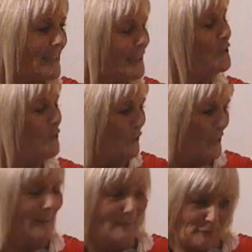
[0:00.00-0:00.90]
send your
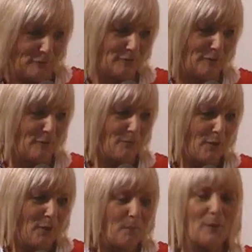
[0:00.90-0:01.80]
love,
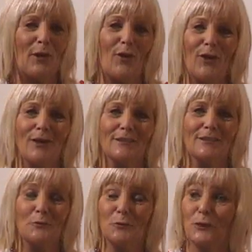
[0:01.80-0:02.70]

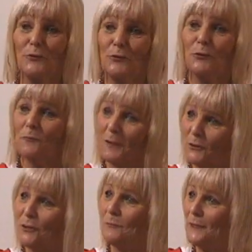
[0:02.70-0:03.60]
because although you
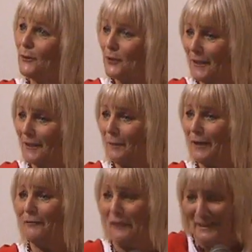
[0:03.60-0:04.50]
might just be looking at
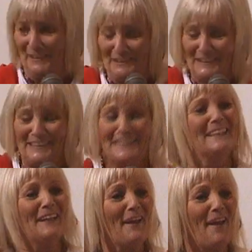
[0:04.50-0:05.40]
my
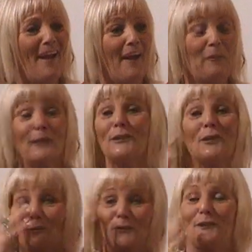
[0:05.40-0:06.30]
face, there's
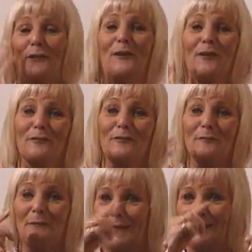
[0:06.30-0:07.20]
lots going on
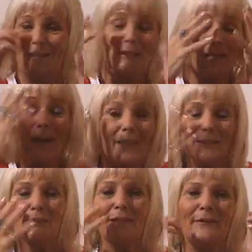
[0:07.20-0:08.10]
for me. There's
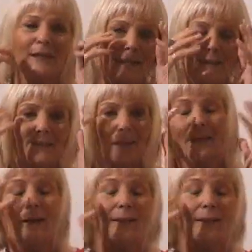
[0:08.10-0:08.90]
colours going, and